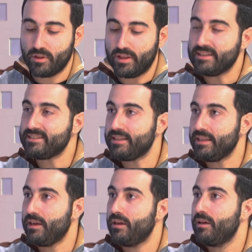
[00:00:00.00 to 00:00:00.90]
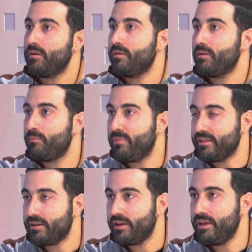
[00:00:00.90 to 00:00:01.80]
density
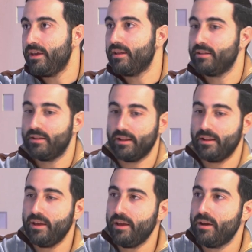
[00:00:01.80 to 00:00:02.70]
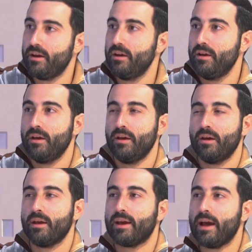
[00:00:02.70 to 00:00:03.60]
better here than here?
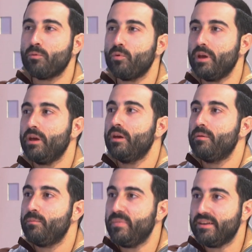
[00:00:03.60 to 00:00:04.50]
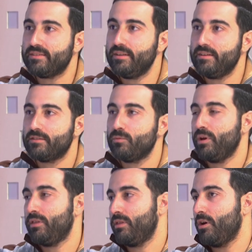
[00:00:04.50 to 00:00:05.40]
Can we mix this
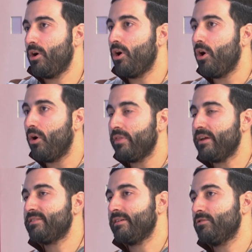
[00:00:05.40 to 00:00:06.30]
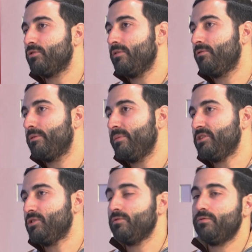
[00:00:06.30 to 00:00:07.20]
with other sensor
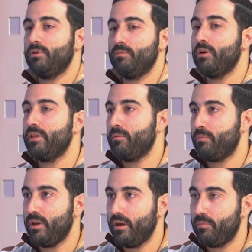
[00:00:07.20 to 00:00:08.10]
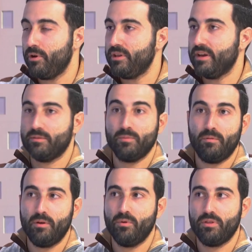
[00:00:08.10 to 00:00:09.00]
information from other projects,
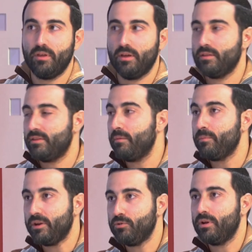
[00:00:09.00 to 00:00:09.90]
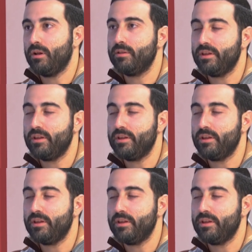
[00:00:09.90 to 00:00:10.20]
maybe with the temperature around